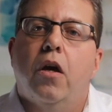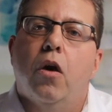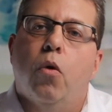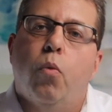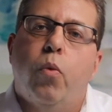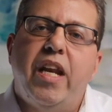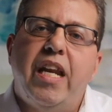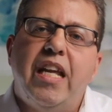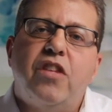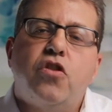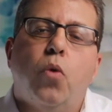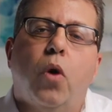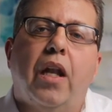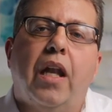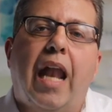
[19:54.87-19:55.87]
We need
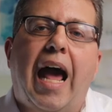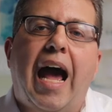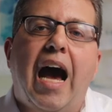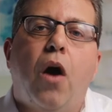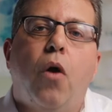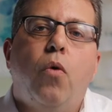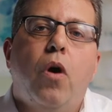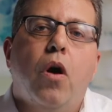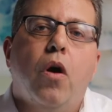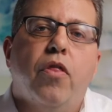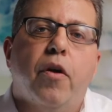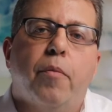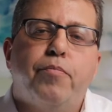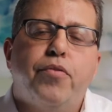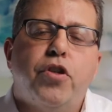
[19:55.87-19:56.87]
to allow
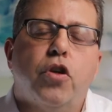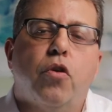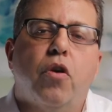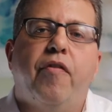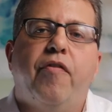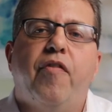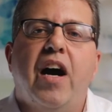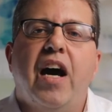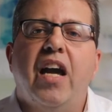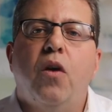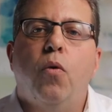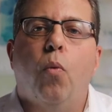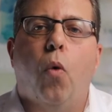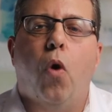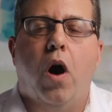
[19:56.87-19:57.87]
the
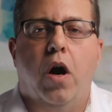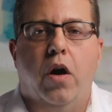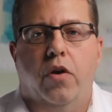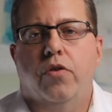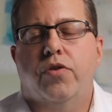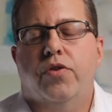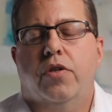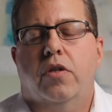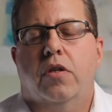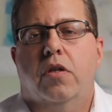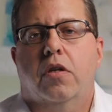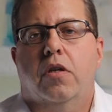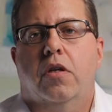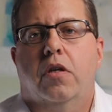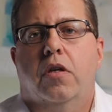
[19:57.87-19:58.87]
purifying waters
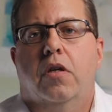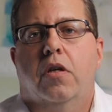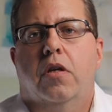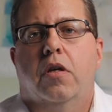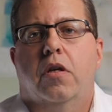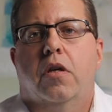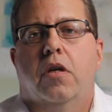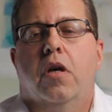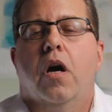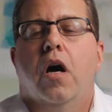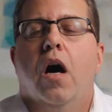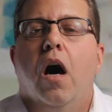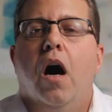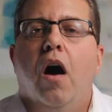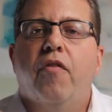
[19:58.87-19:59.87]

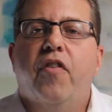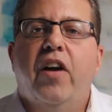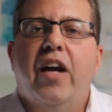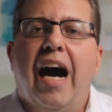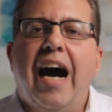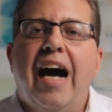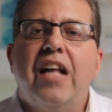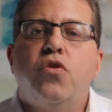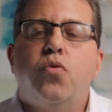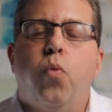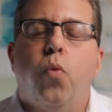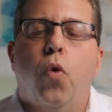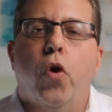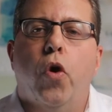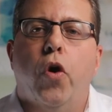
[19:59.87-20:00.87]
of God's
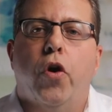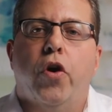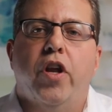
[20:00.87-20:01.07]
word